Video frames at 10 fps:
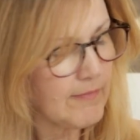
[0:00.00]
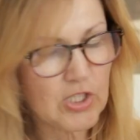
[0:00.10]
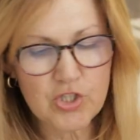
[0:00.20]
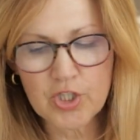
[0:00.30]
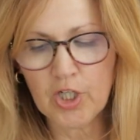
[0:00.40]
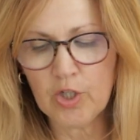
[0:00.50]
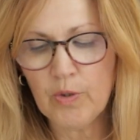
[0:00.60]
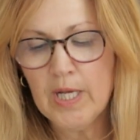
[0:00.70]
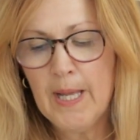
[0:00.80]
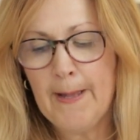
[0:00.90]
So
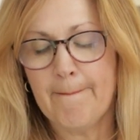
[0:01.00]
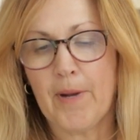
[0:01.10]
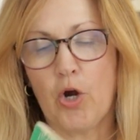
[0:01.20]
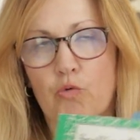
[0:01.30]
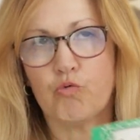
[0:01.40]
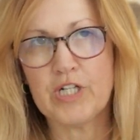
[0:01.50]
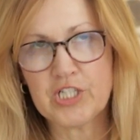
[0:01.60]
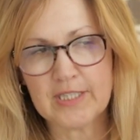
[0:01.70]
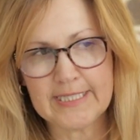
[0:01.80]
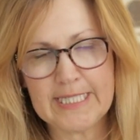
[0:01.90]

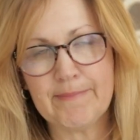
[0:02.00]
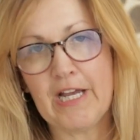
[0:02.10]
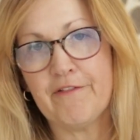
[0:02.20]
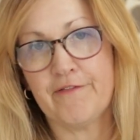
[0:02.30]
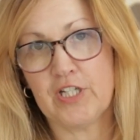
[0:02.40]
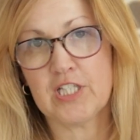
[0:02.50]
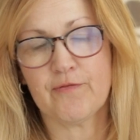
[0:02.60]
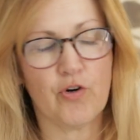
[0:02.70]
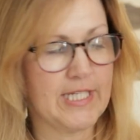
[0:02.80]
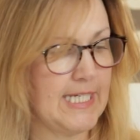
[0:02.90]
originally, my first
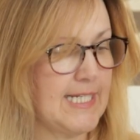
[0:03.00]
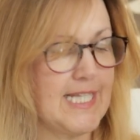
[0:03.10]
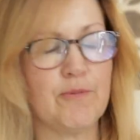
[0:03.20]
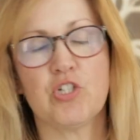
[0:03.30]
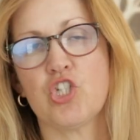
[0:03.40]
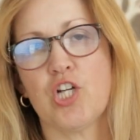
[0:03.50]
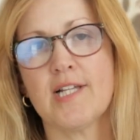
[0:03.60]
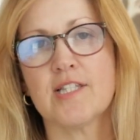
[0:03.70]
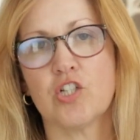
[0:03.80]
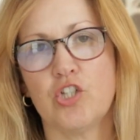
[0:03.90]
4 kids, they would
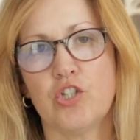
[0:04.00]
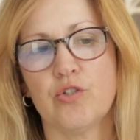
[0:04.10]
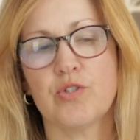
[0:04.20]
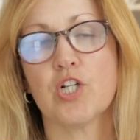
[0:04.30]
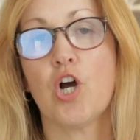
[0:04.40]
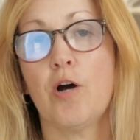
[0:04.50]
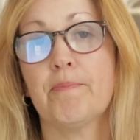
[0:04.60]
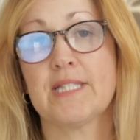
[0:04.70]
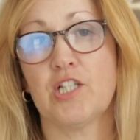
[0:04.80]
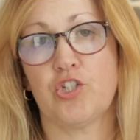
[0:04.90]
just use
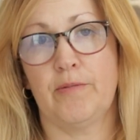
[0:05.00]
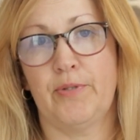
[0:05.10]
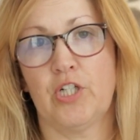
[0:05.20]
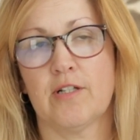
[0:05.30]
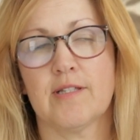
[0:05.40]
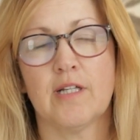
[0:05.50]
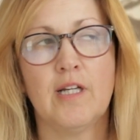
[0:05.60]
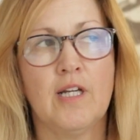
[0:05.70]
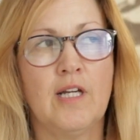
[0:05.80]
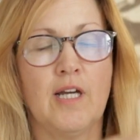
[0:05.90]
composition books.
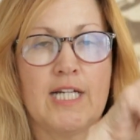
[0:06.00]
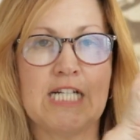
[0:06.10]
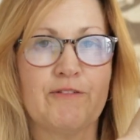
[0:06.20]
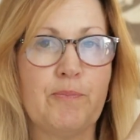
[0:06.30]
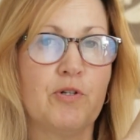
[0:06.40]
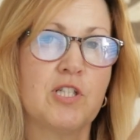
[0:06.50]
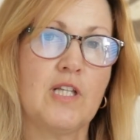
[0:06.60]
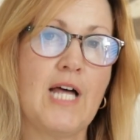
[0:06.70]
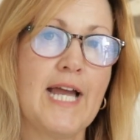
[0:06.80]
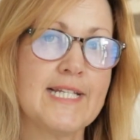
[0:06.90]
I'd have them put a
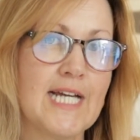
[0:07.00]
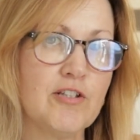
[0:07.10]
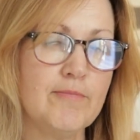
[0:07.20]
line down the